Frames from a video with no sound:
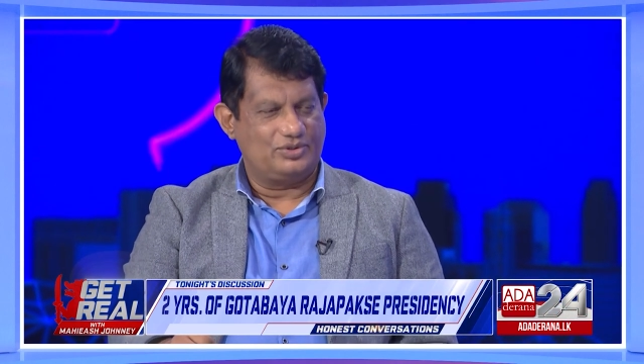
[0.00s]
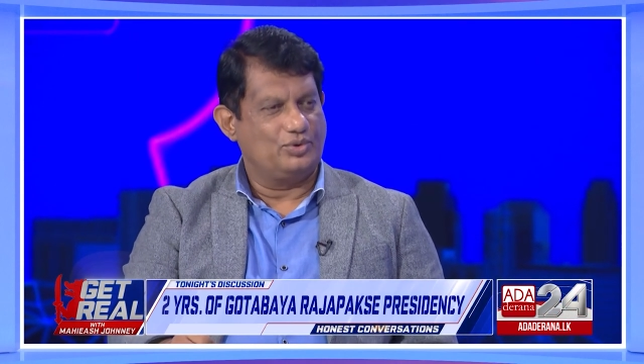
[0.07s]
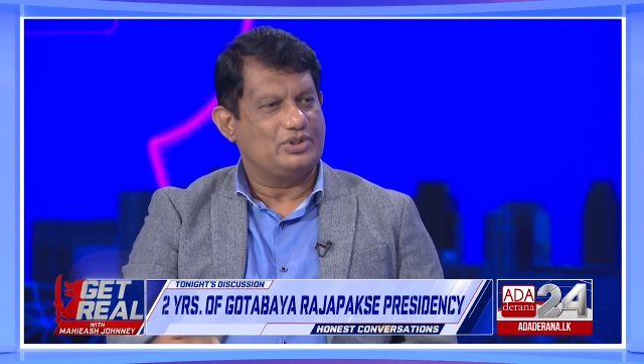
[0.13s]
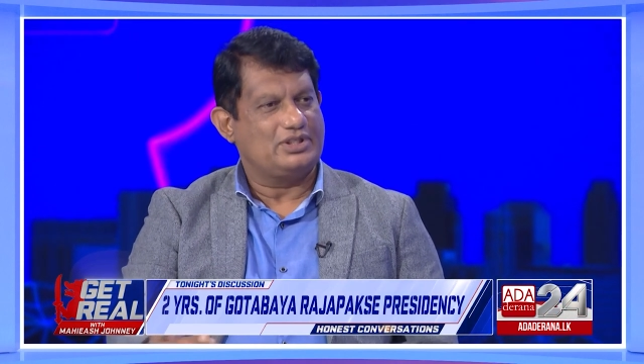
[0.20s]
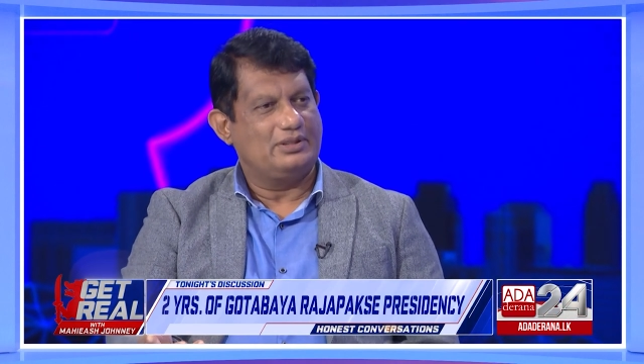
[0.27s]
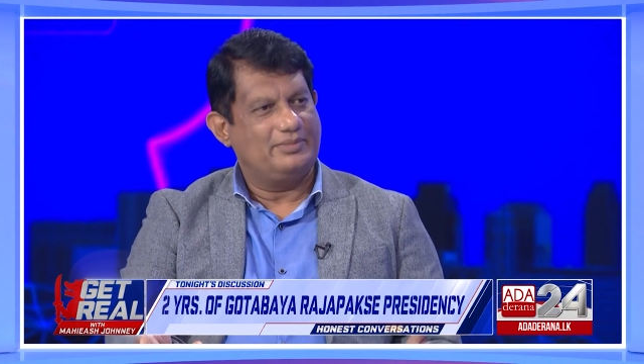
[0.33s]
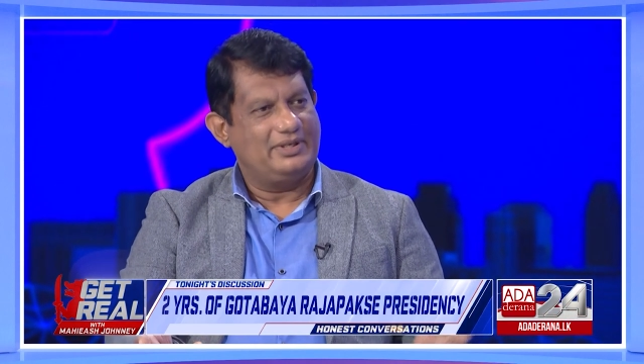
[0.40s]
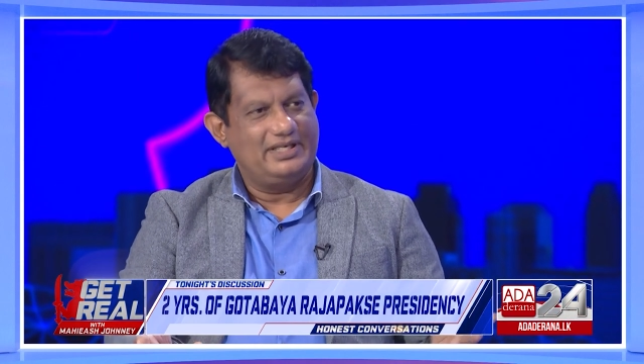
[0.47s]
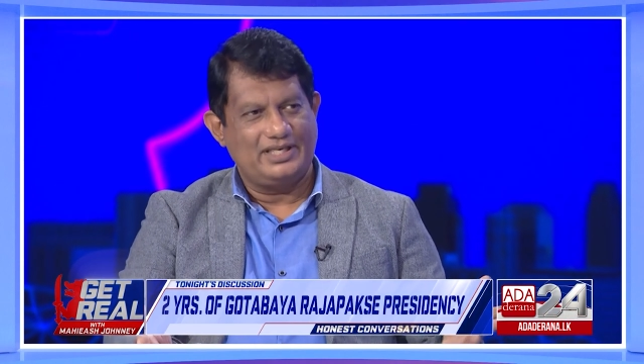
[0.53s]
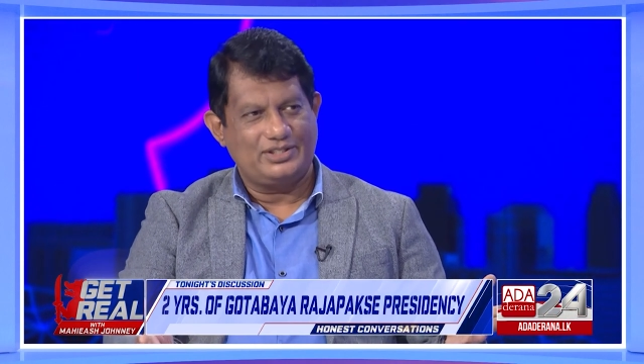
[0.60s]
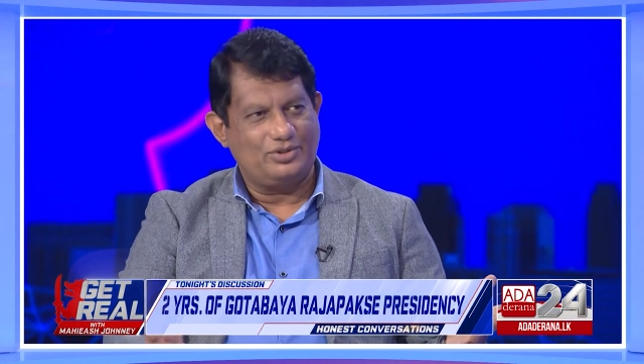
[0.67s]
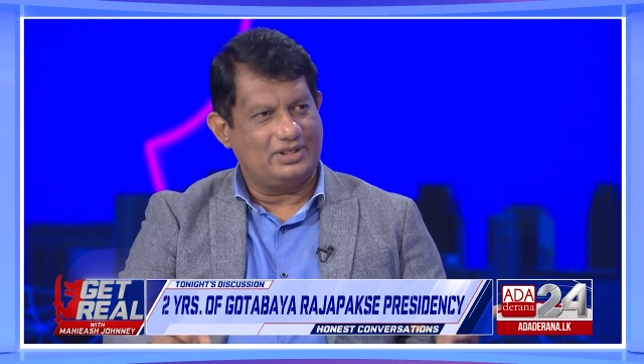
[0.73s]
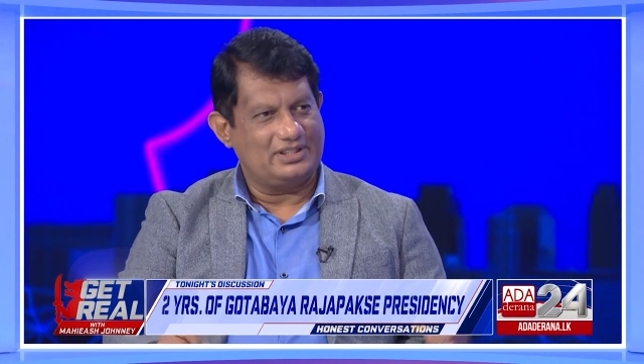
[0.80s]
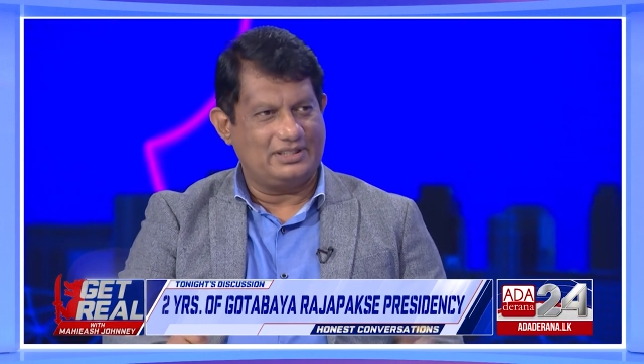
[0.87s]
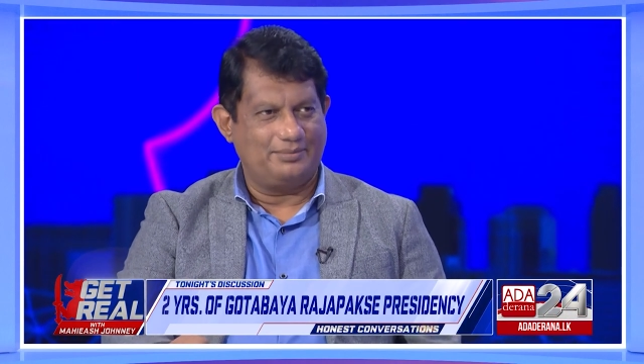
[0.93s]
Social media
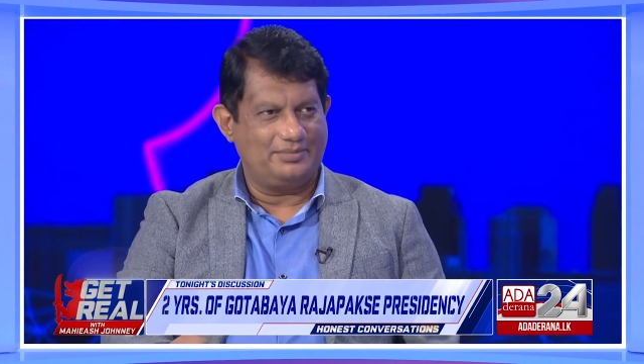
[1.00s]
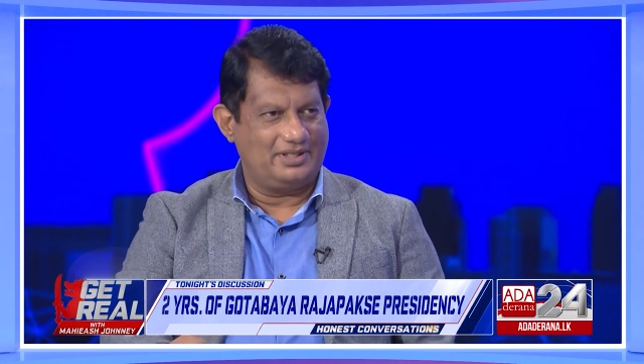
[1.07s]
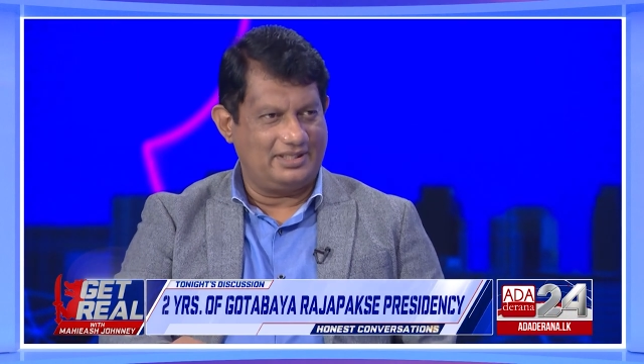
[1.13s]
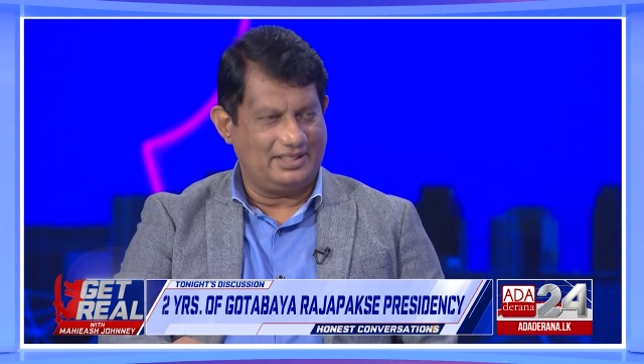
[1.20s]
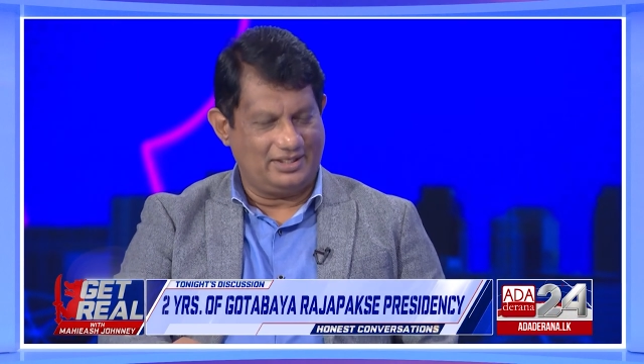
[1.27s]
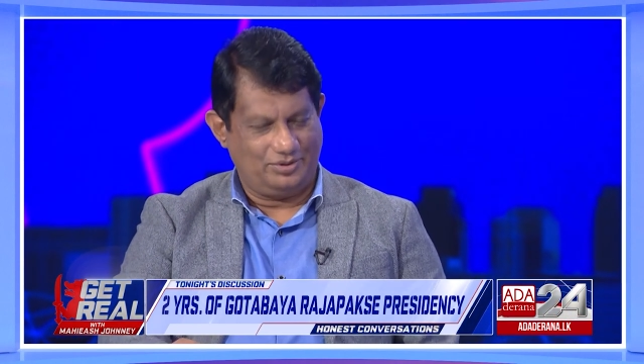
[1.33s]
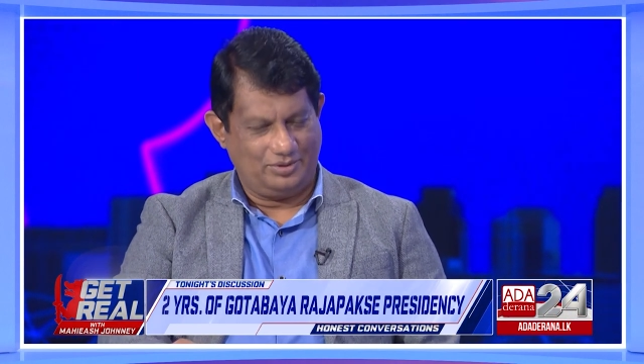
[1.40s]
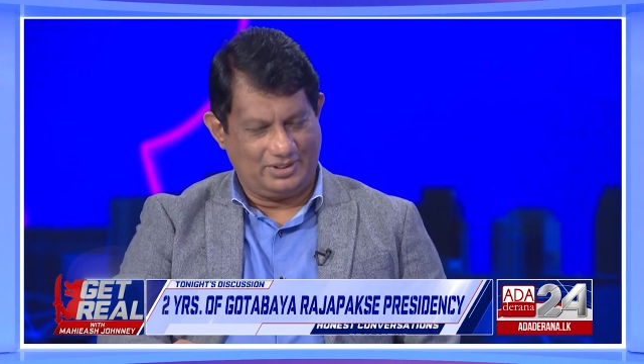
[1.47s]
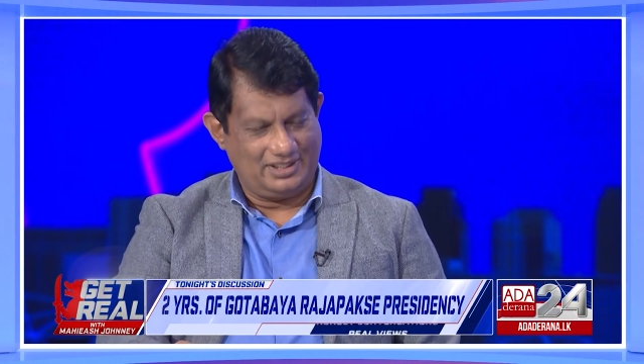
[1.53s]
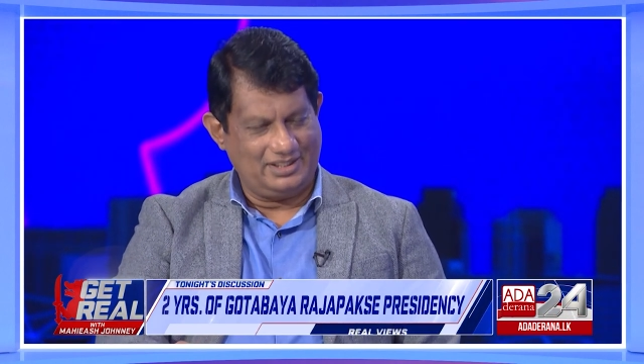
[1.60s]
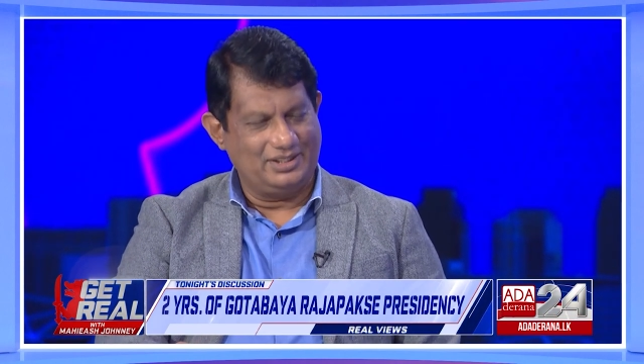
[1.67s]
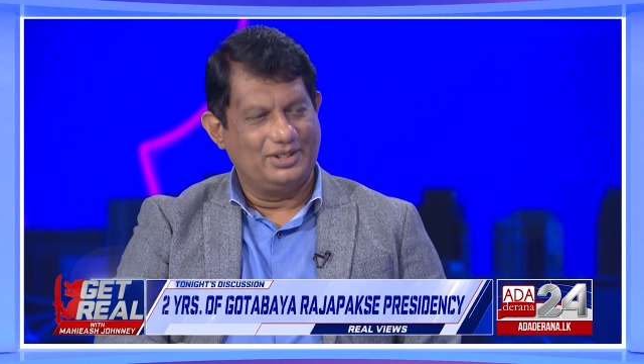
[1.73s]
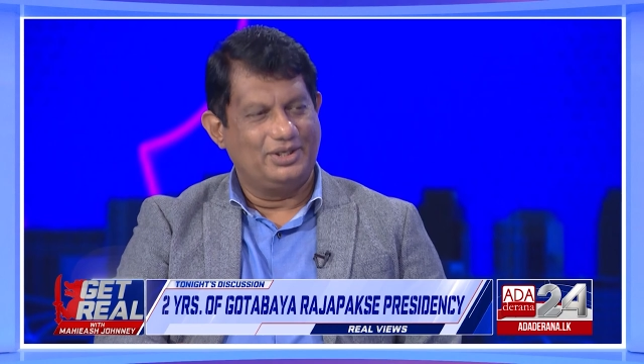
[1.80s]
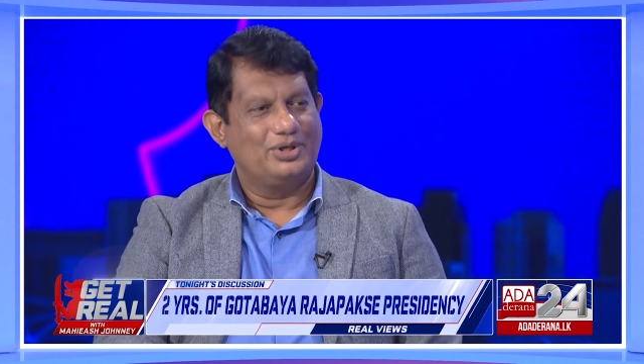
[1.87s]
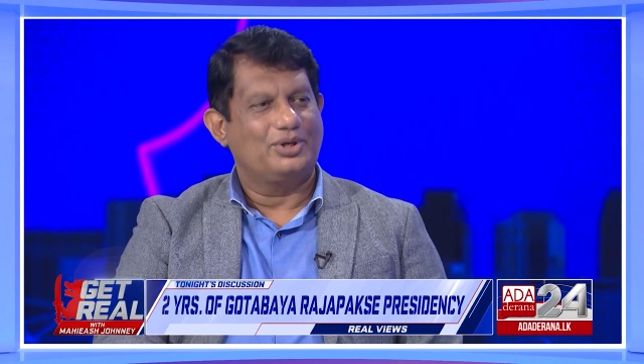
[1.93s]
is not something that you
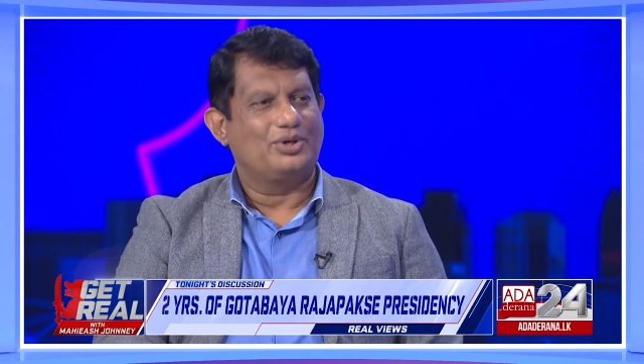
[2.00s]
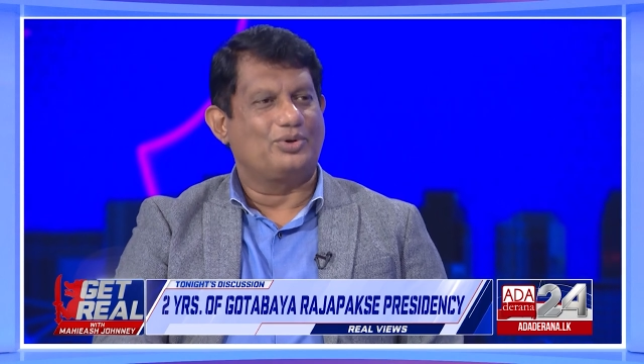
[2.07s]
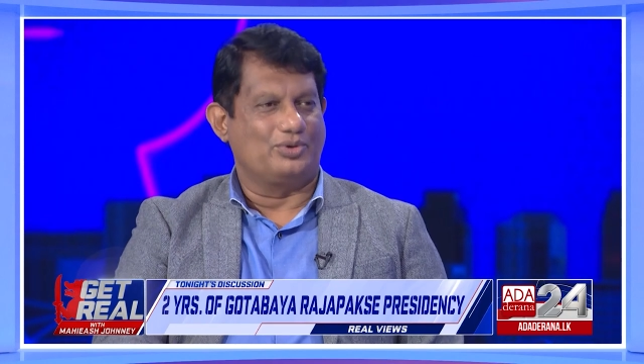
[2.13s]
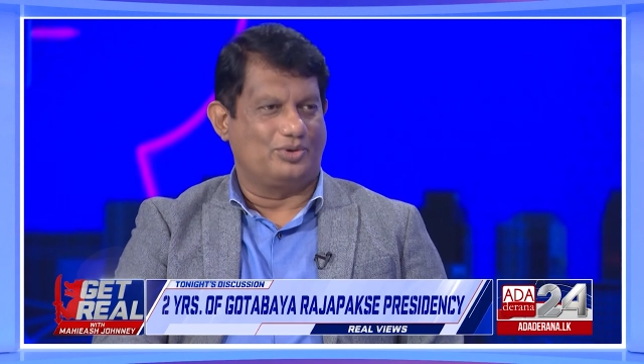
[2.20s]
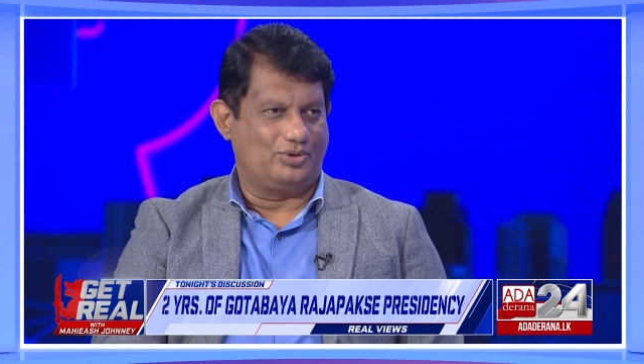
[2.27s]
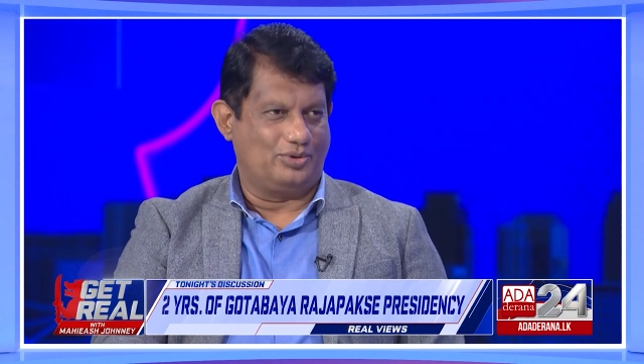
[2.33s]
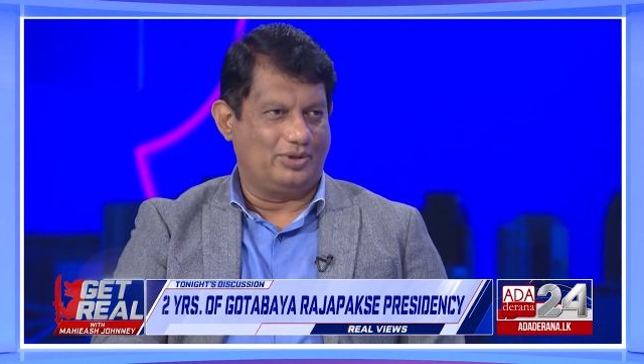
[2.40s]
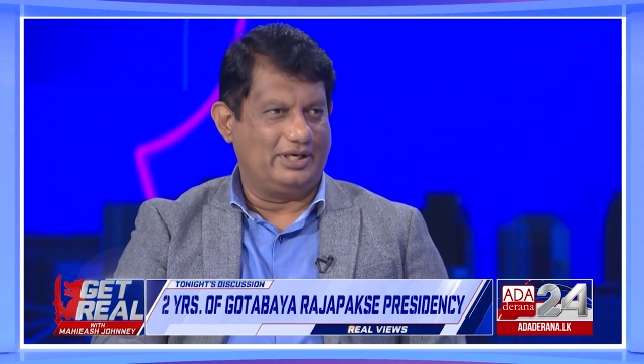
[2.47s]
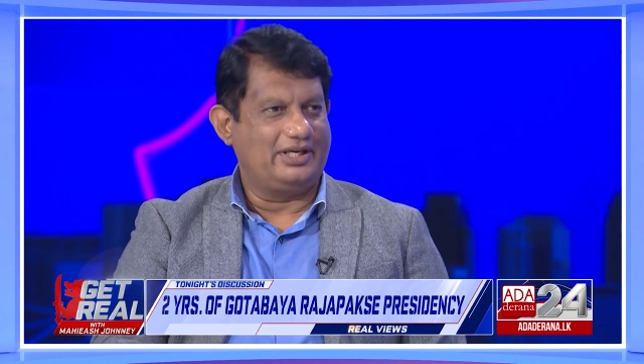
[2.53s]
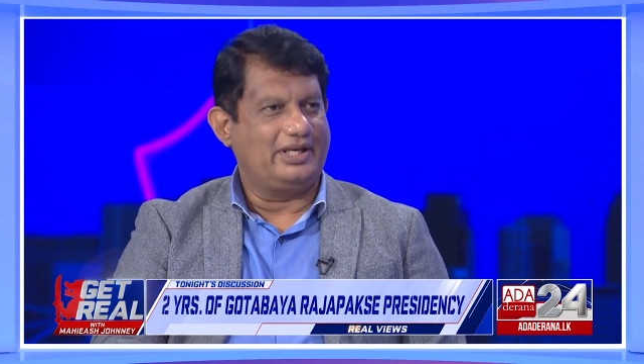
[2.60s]
can control.